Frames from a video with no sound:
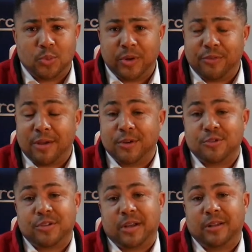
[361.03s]

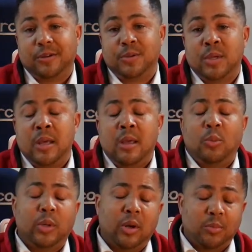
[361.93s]
$2,500.
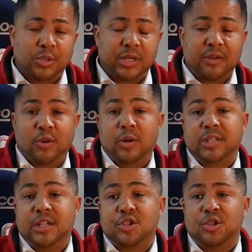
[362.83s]
We were able to give her
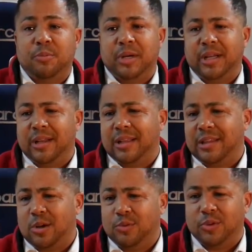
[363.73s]
additional money, and I
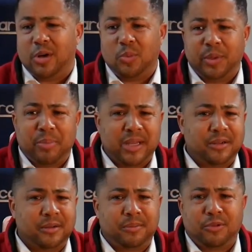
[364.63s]
think overall we paid
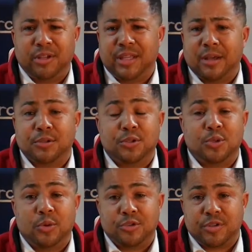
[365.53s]
her
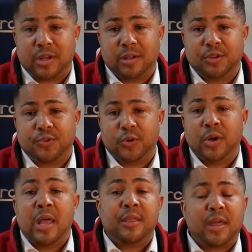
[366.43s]
$3,200
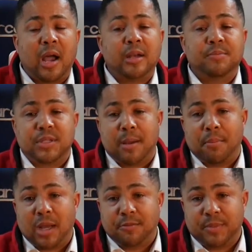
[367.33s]
for the items that
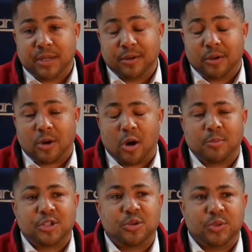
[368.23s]
might have been in our car.
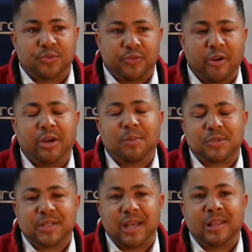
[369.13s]
But she was very
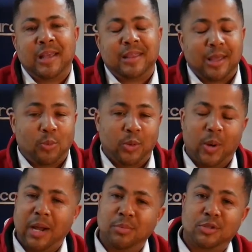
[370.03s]
upset that we
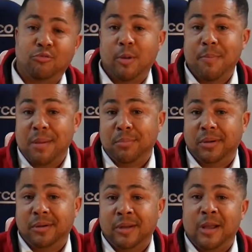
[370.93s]
were able to
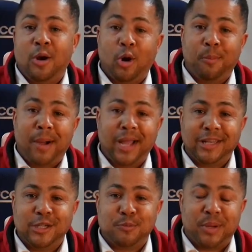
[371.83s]
remember her
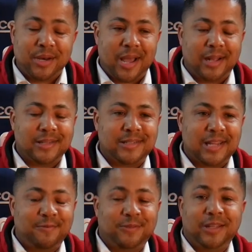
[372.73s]
mileage but not
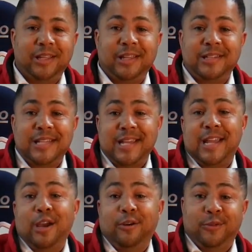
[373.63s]
safely take
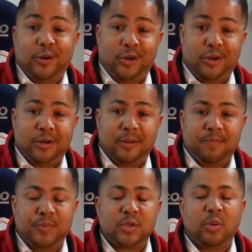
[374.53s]
care of her car.
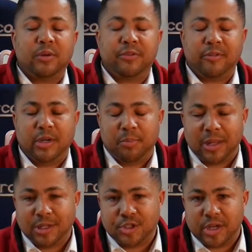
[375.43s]
So we were very
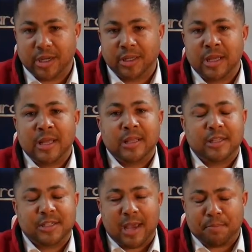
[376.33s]
apologetic.
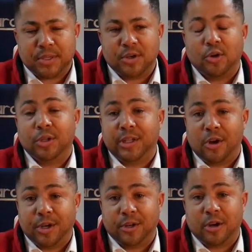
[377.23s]
This happened early
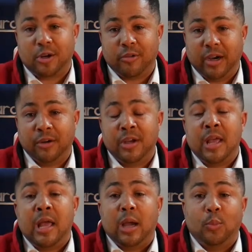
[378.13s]
on in our career,
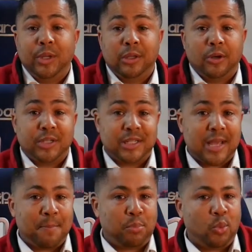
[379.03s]
and we learned at
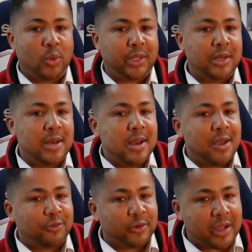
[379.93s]
that point,
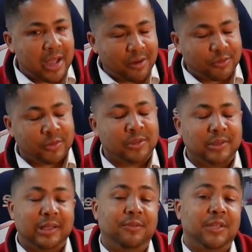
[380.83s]
never ever
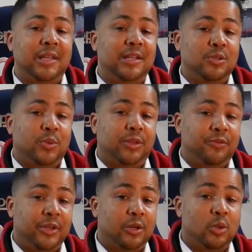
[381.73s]
leave the keys with the
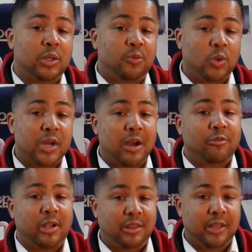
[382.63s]
vehicle if we're not
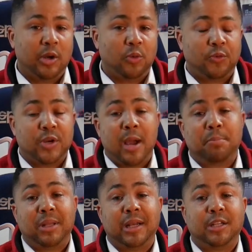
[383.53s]
right there, if we're
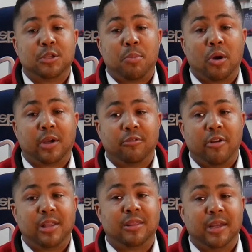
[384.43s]
not planning to park it
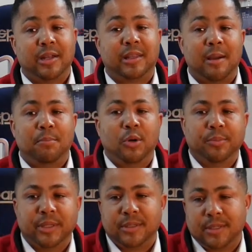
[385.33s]
right then at that
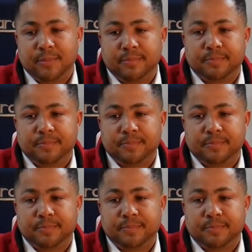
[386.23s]
moment.